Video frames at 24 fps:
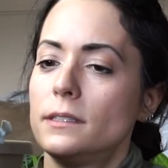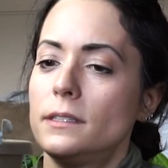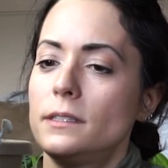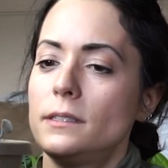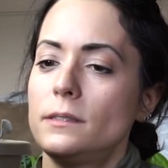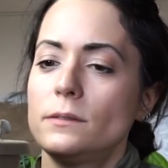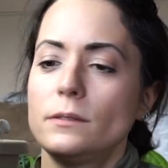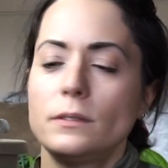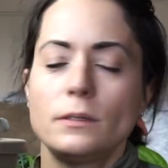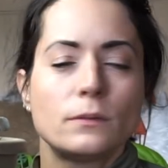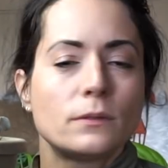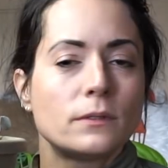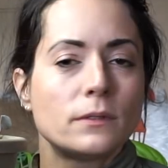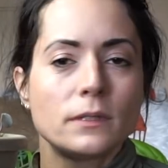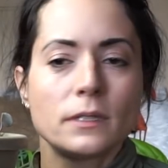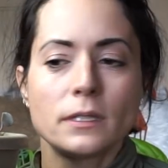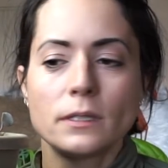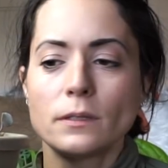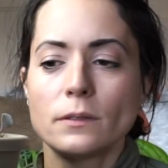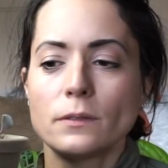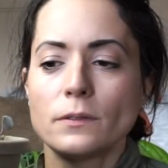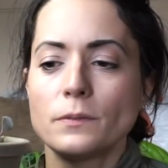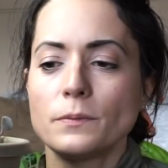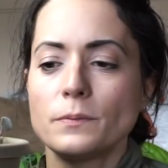I don't know,
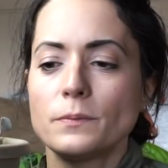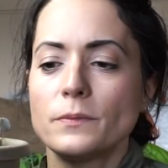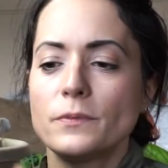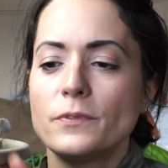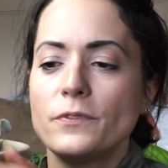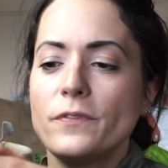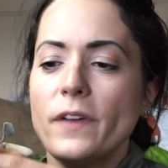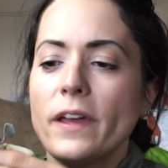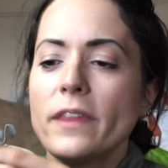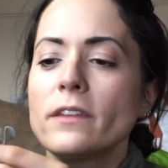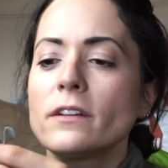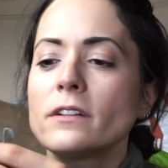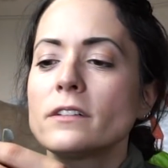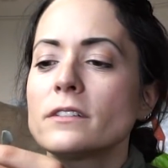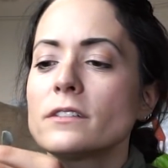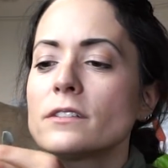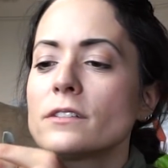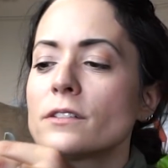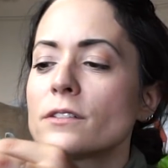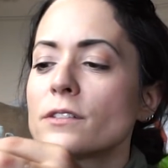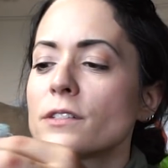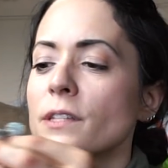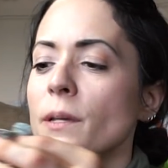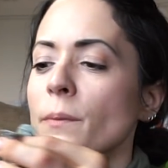little feathers
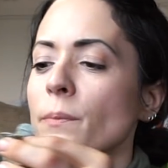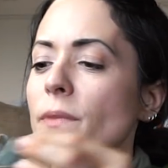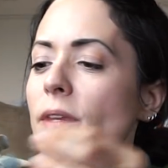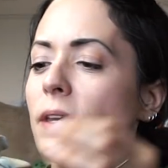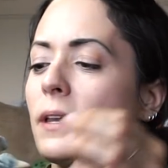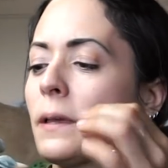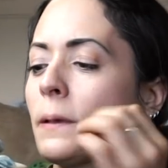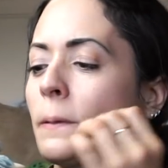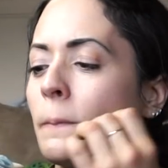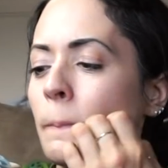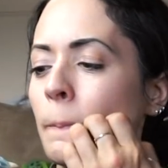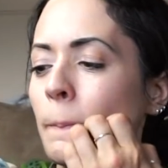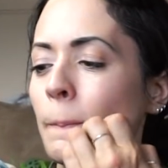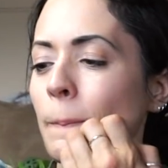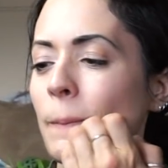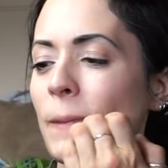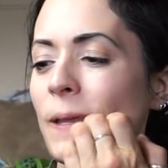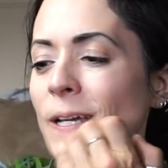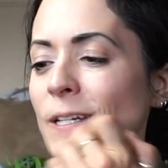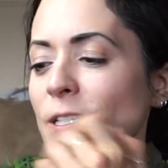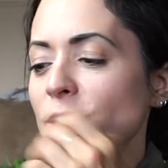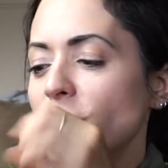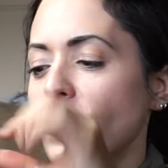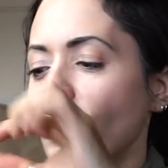or something.
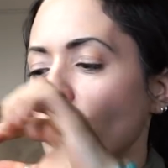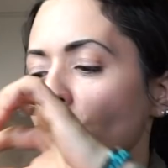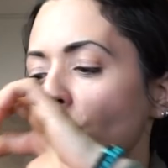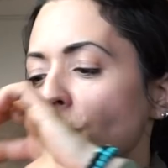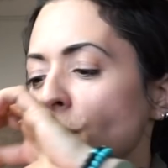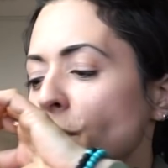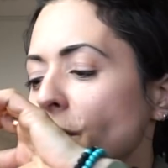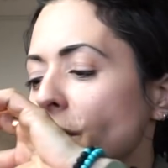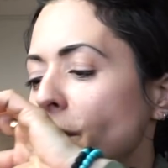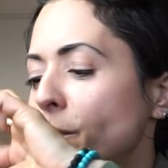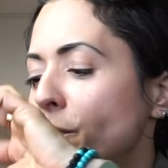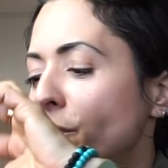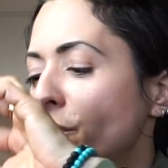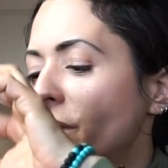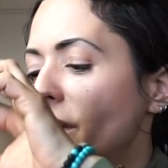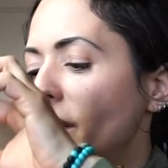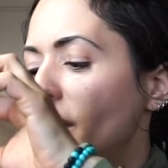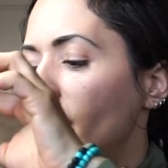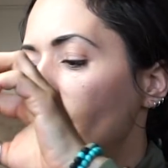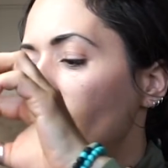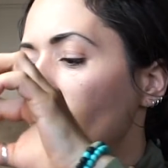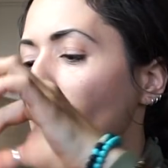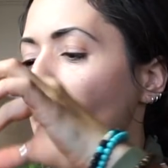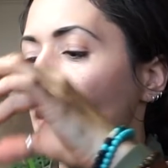I just thought it was really
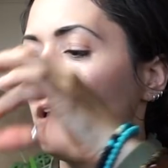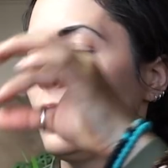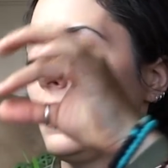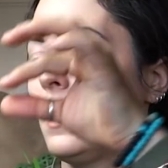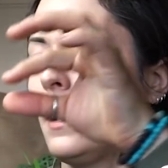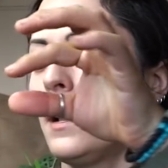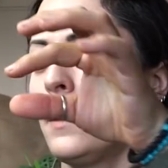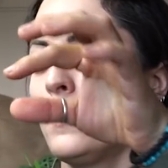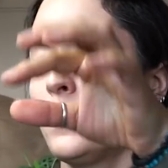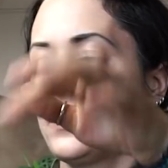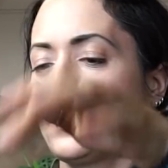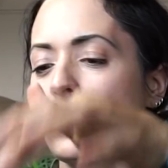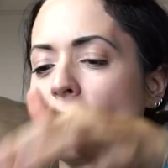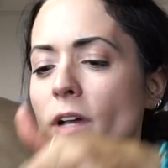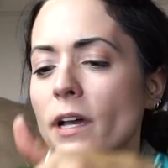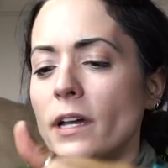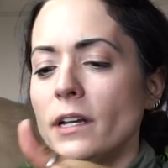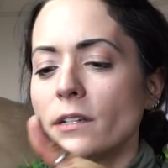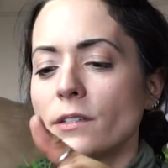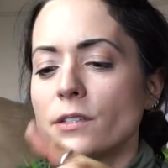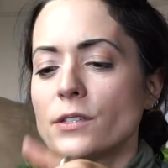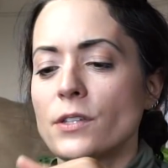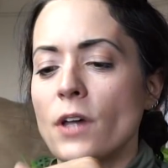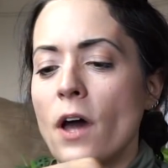pretty. And they're
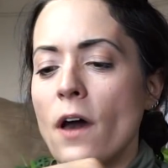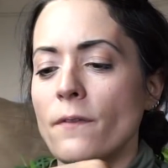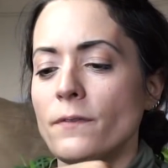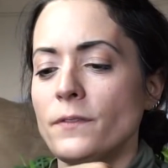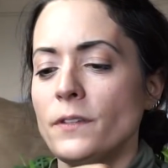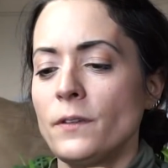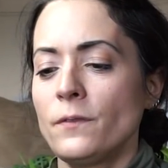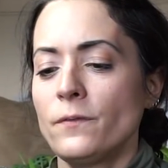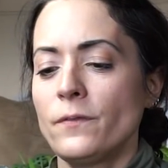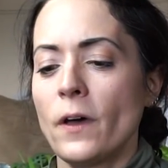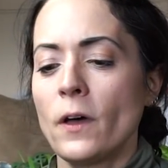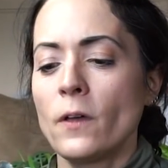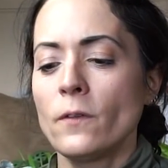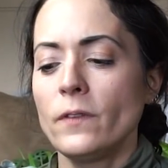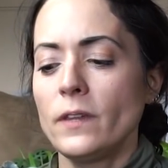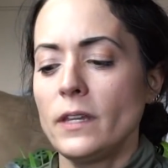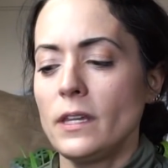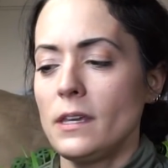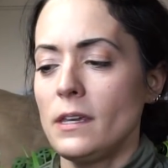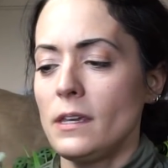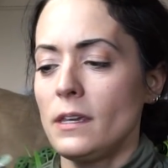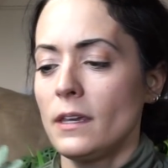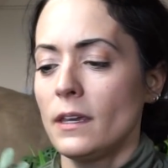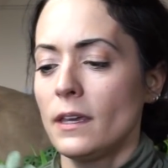kind of soft and
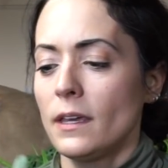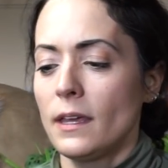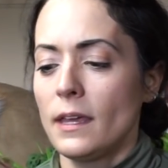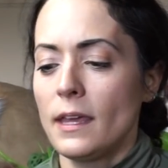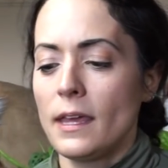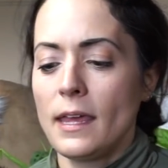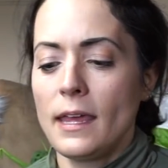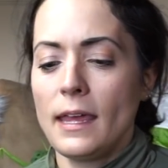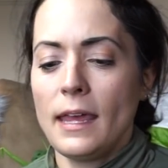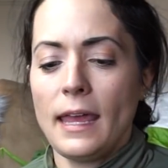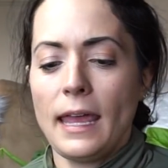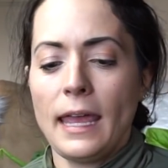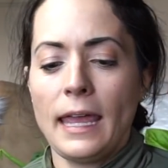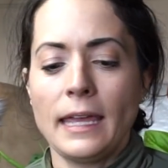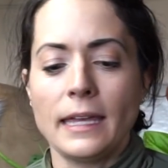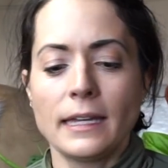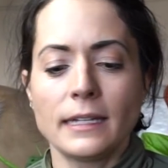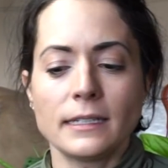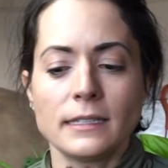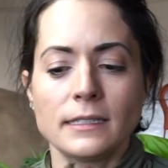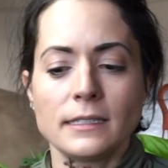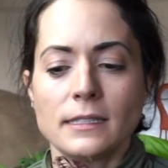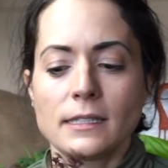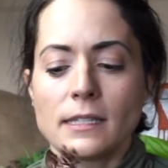velvety.
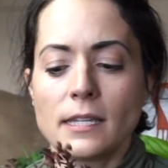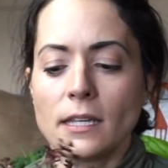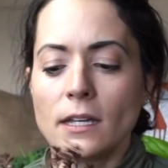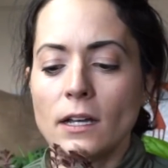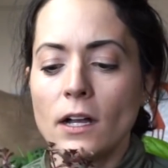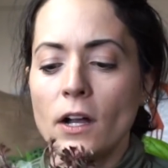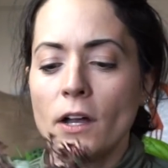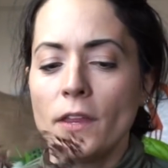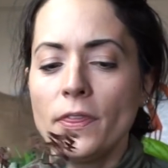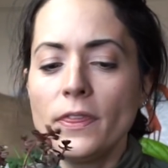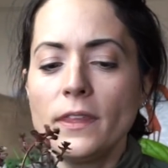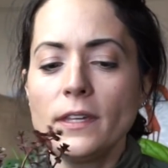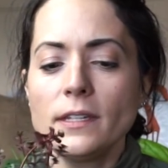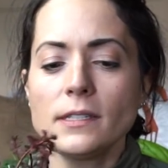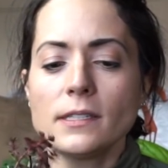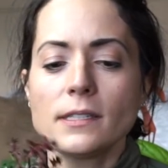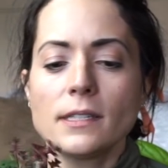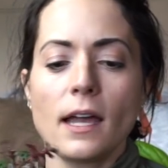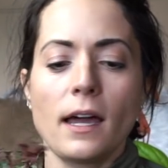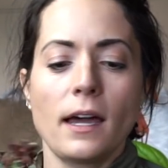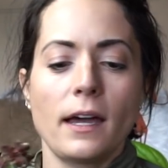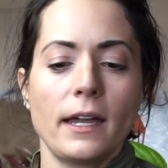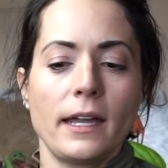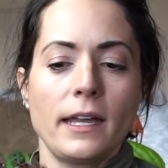And on this
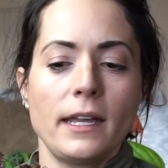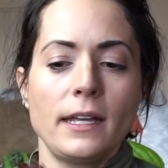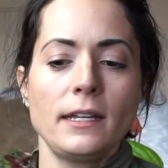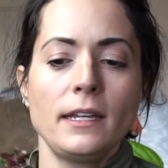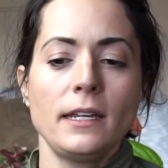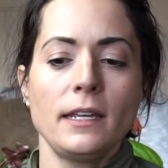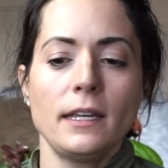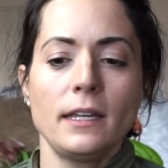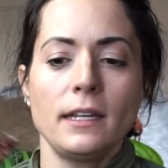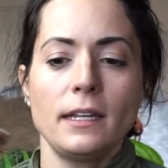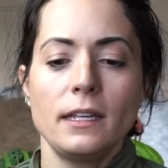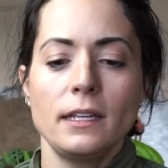side,